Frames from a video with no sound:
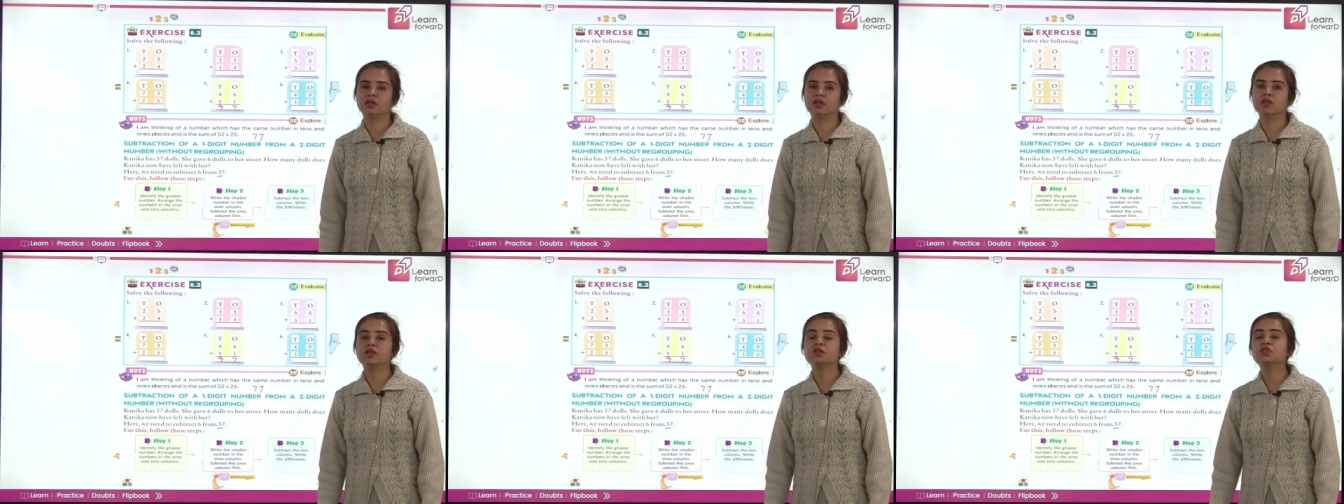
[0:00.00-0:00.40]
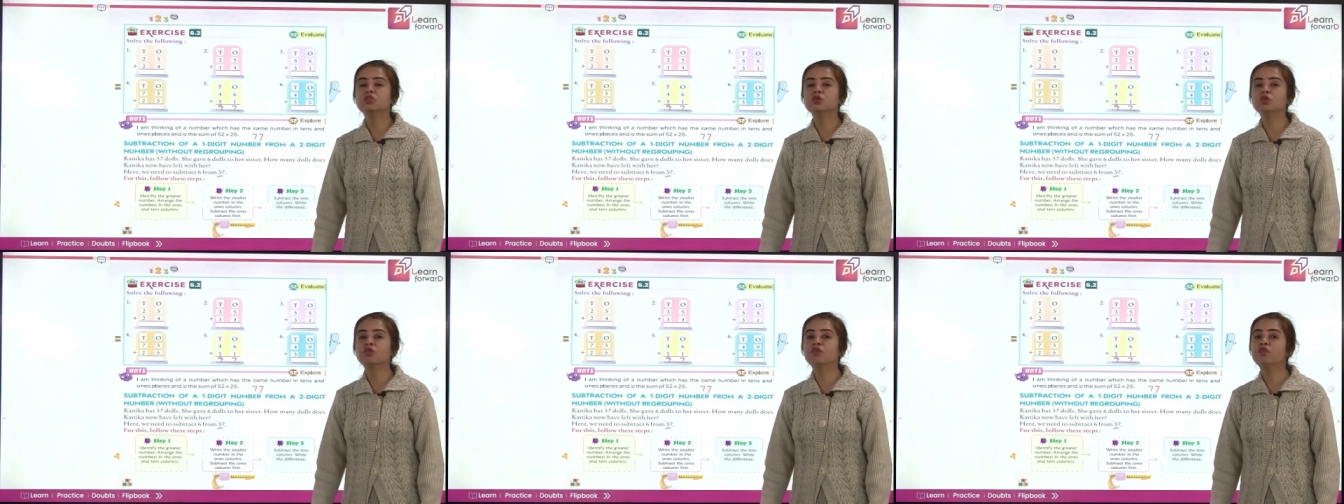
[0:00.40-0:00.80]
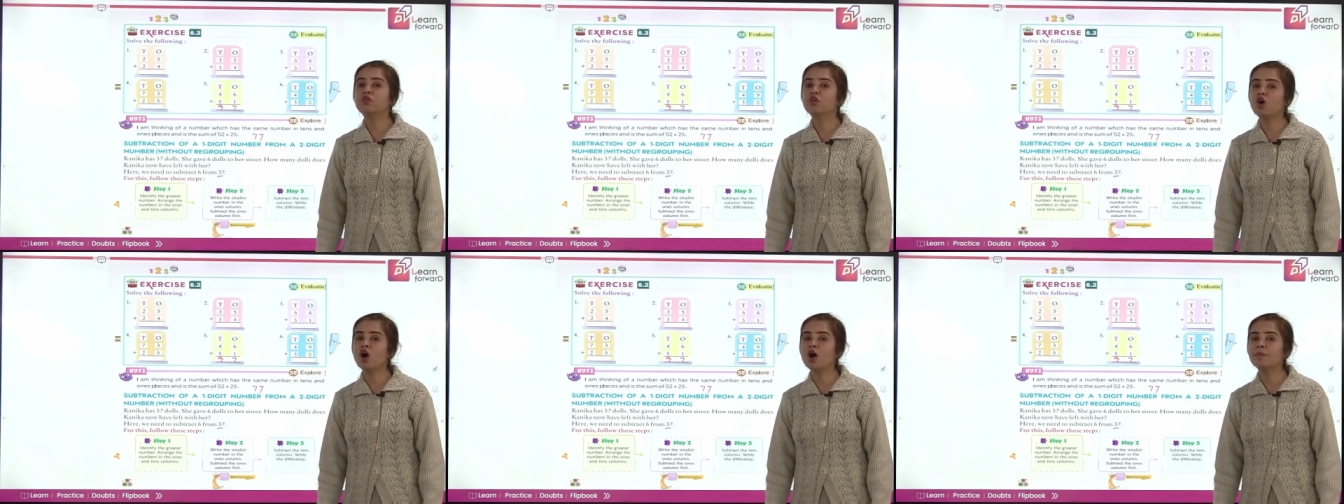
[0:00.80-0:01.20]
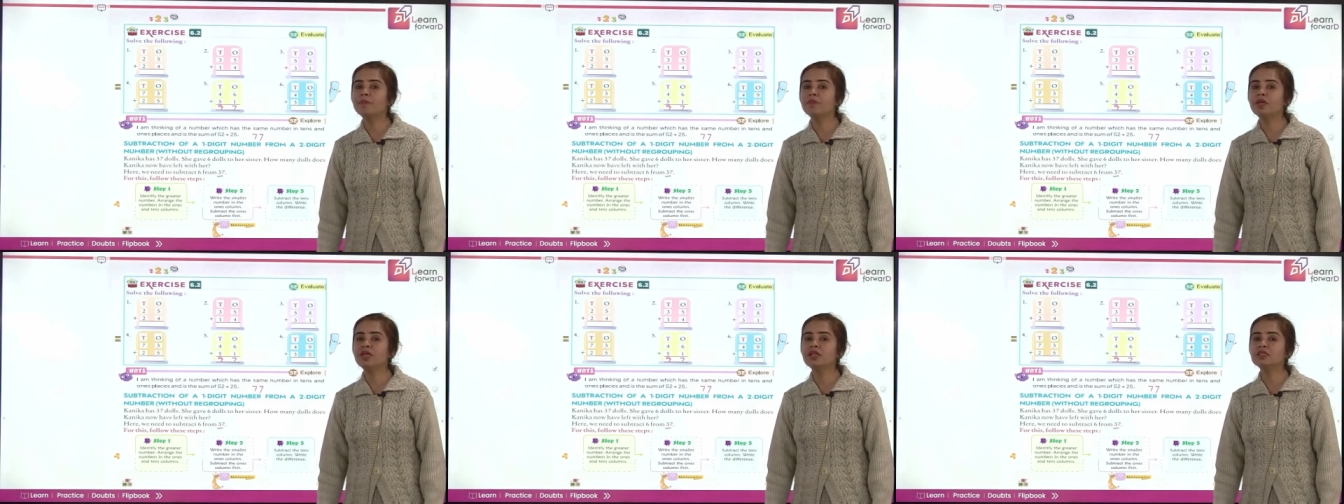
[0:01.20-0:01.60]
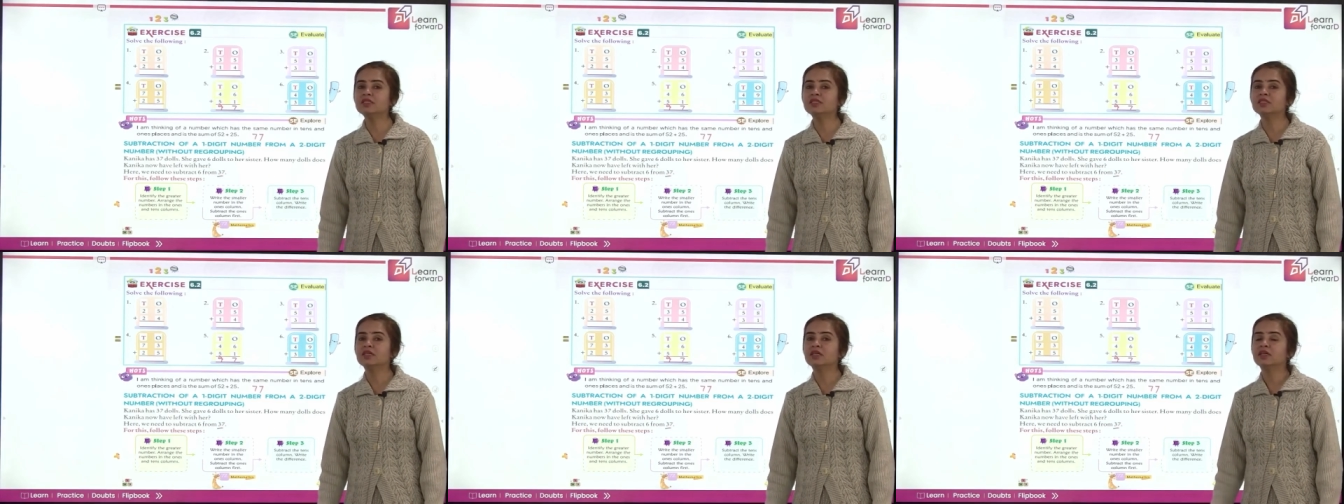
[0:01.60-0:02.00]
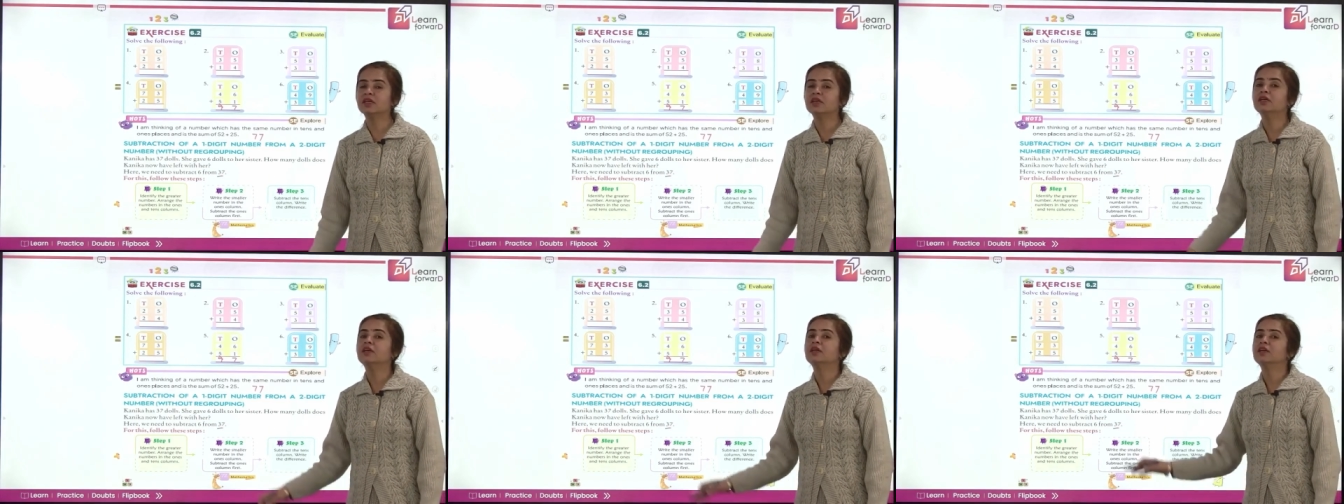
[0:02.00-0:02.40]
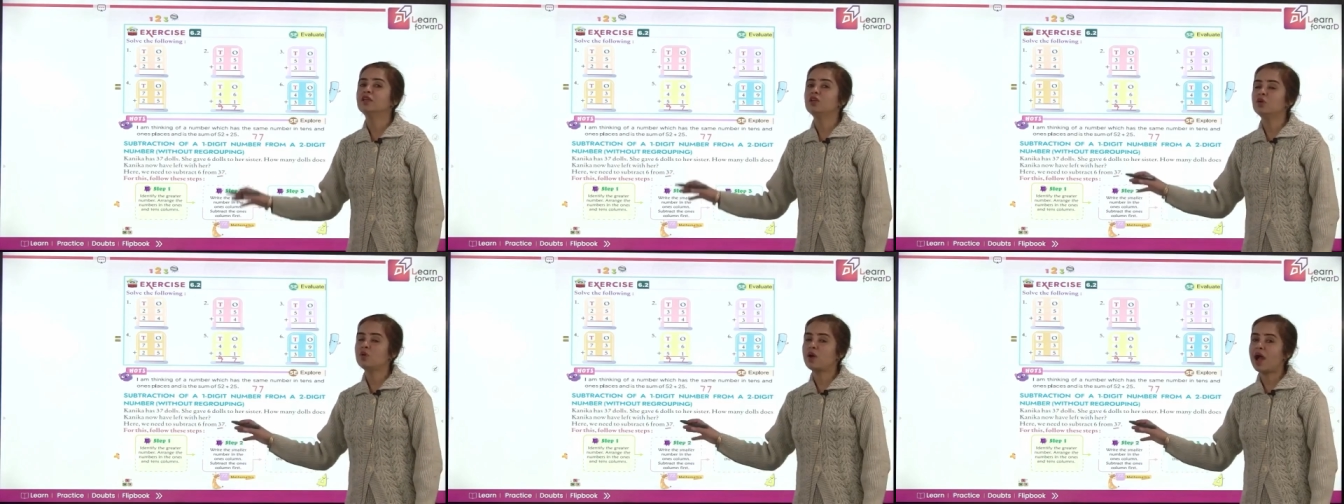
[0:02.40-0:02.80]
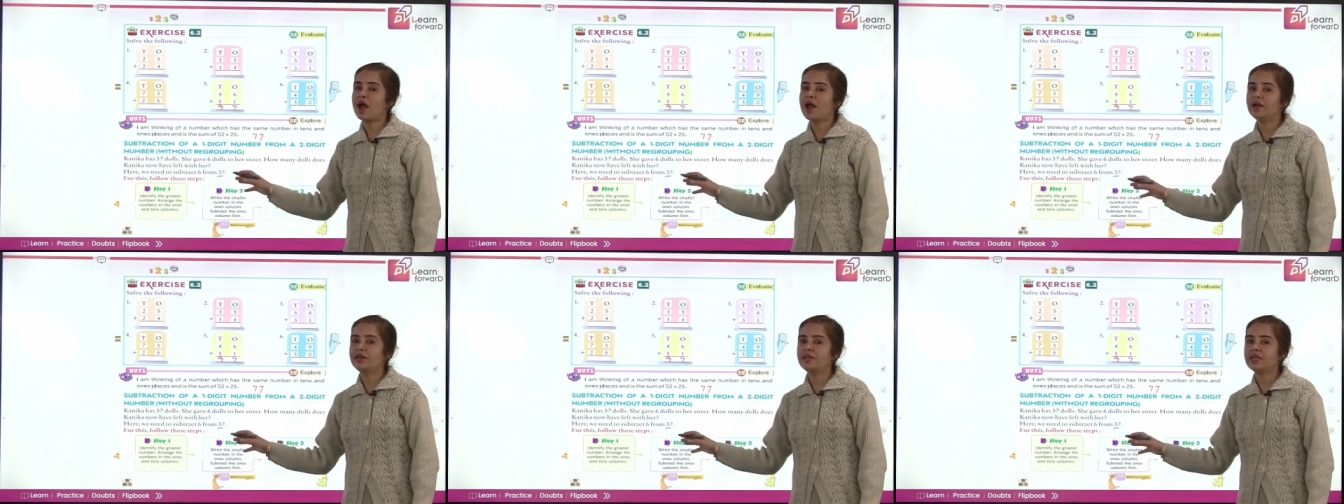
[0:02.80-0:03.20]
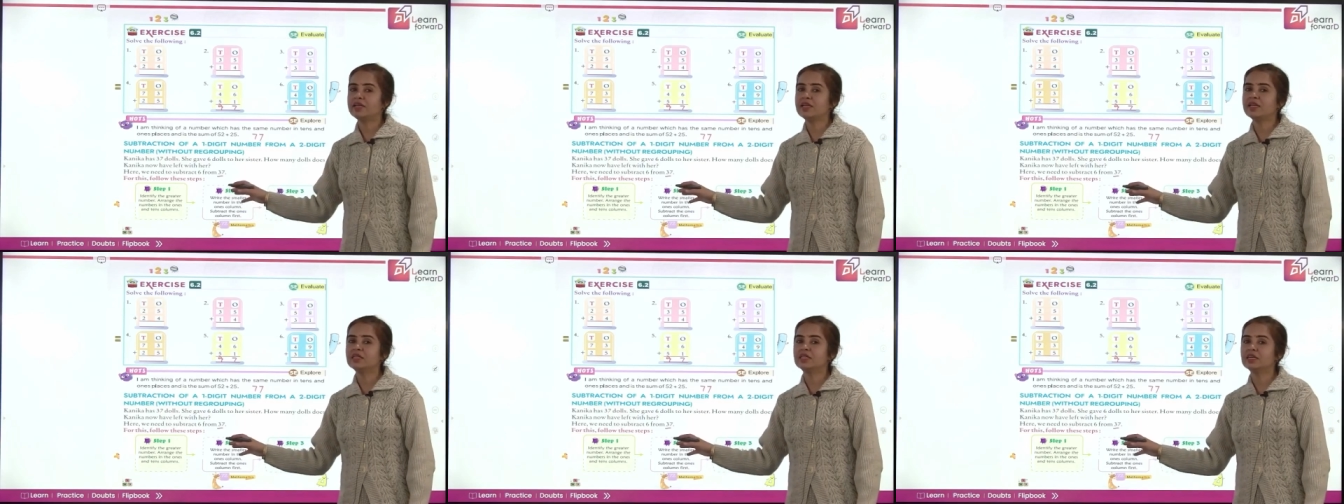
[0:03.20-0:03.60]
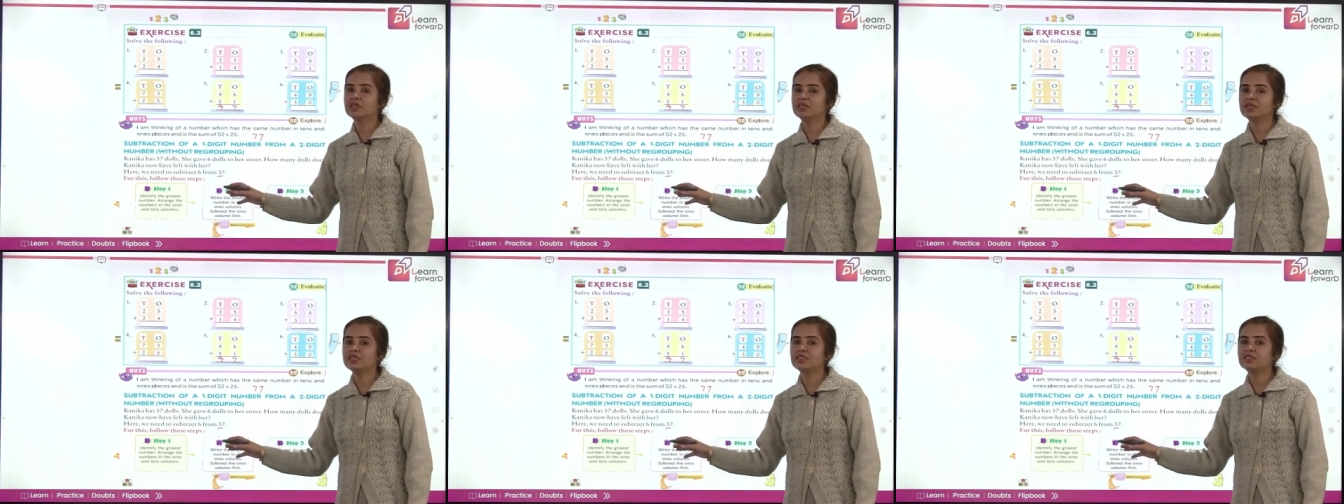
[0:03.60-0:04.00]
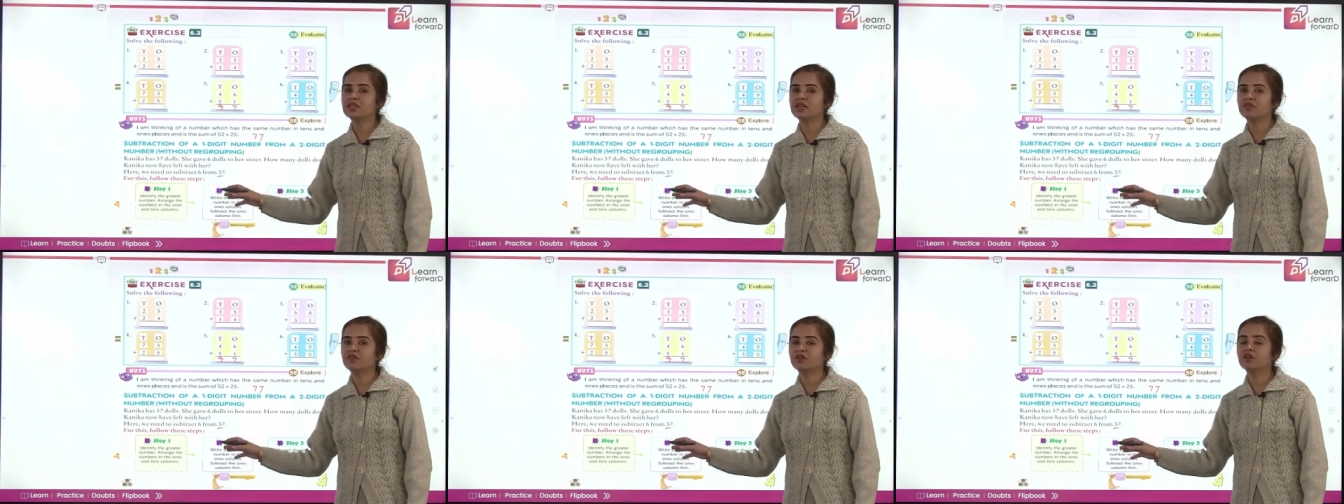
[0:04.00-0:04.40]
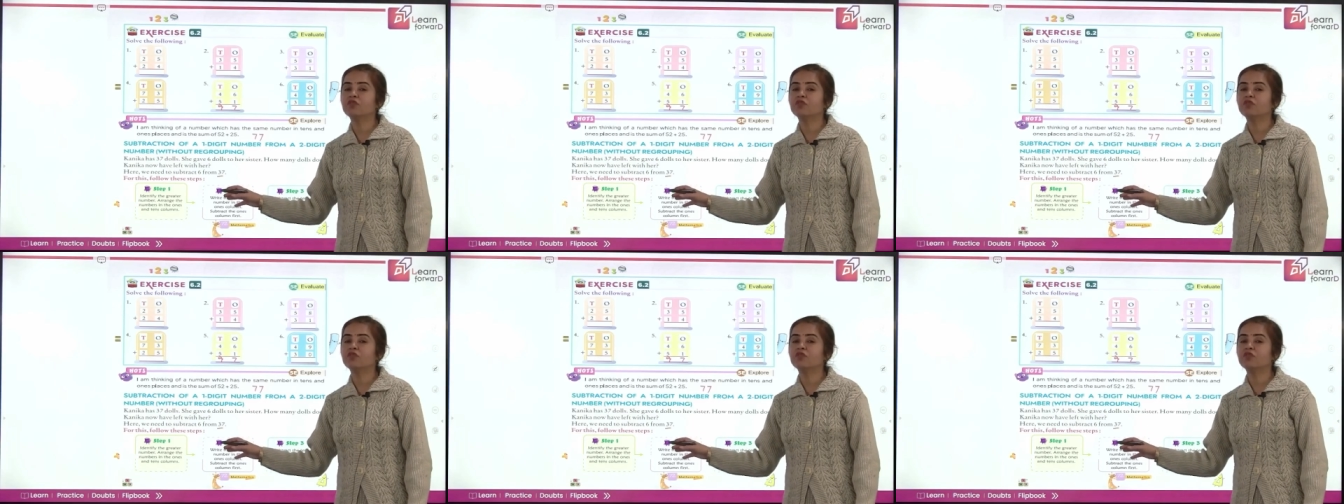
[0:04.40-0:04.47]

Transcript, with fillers: So from means you are taking 37